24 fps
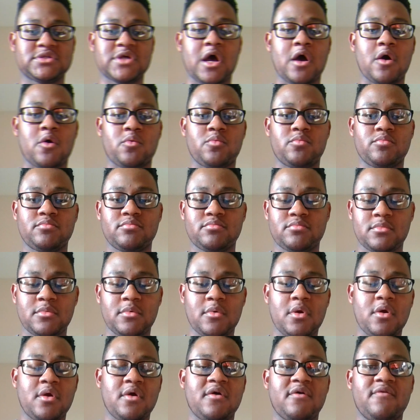So,
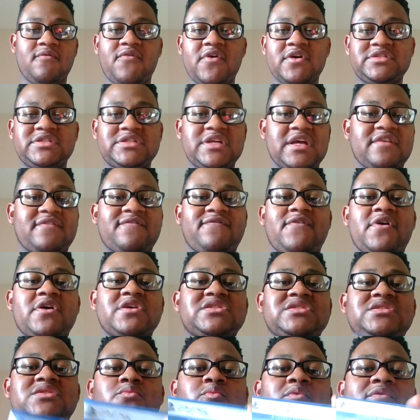first things
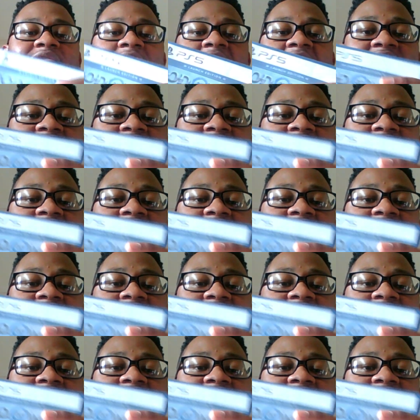first, we've